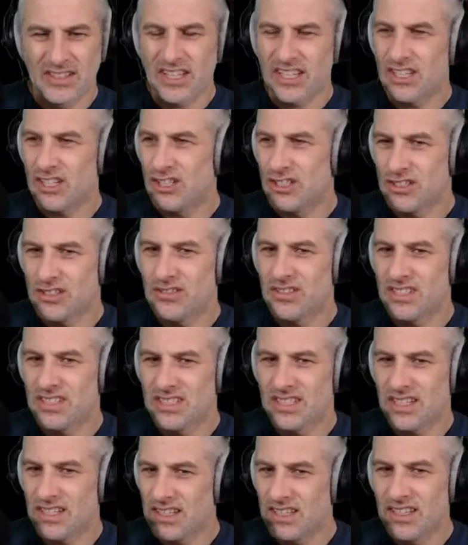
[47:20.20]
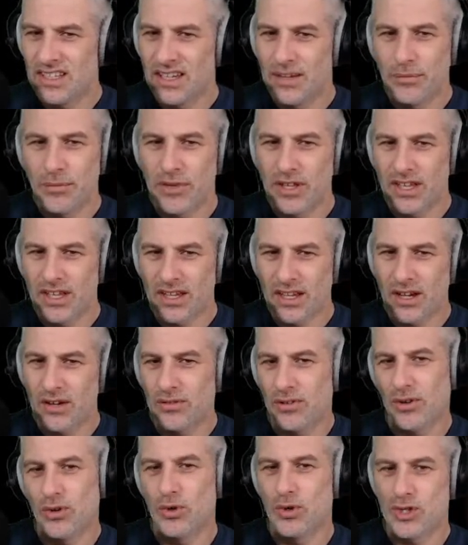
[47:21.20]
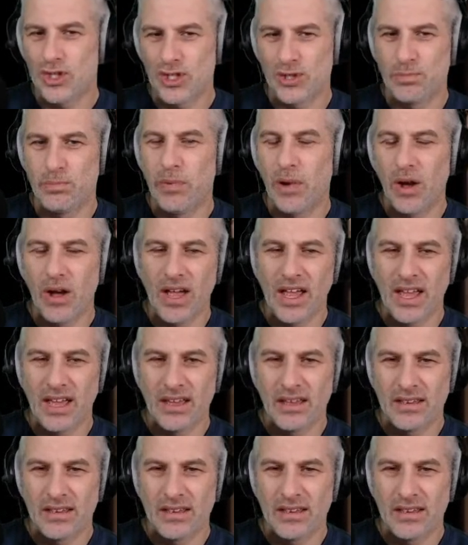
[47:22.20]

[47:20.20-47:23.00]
They're going to do this thing at the end where they go, or just buy it.